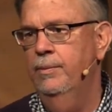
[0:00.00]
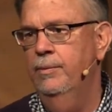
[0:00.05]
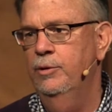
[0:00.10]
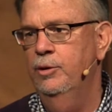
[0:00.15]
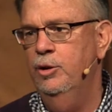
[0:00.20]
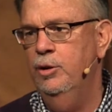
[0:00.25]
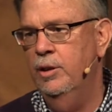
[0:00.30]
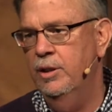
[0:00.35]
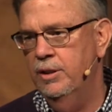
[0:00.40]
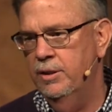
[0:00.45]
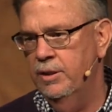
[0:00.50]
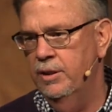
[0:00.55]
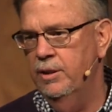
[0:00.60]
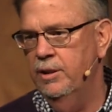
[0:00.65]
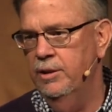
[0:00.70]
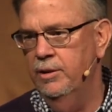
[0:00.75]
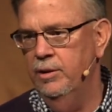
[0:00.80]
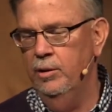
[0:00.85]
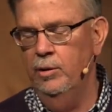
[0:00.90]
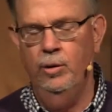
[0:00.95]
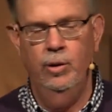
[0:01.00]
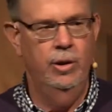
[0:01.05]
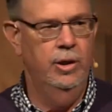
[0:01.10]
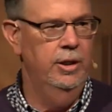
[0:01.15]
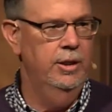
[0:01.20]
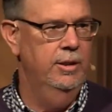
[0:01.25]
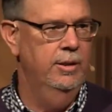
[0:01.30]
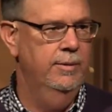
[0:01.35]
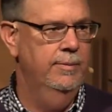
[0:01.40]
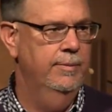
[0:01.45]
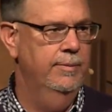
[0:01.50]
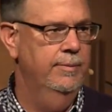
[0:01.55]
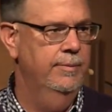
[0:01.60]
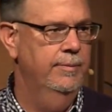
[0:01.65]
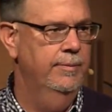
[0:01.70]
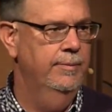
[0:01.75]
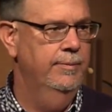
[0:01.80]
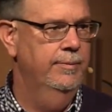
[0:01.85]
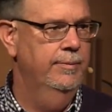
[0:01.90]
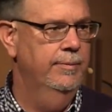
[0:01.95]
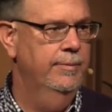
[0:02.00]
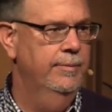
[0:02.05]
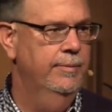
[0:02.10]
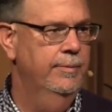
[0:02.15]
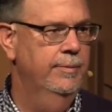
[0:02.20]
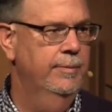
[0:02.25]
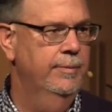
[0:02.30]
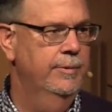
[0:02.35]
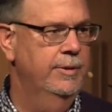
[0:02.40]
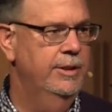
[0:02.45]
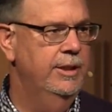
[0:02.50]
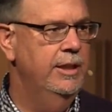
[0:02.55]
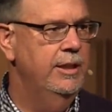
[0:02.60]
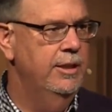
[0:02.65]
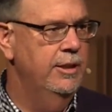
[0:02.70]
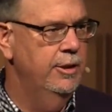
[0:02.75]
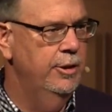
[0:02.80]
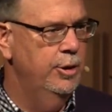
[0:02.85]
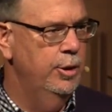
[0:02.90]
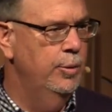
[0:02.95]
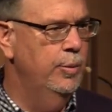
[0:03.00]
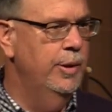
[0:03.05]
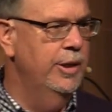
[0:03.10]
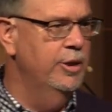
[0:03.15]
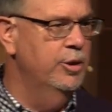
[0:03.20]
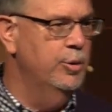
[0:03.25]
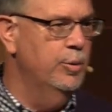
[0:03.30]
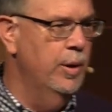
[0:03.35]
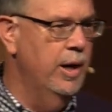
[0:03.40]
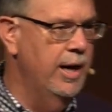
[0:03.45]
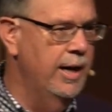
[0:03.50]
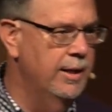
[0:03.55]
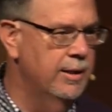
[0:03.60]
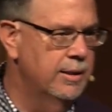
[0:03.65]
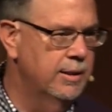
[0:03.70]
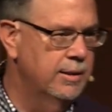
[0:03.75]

trusting in the Lord, seeking to do what is right.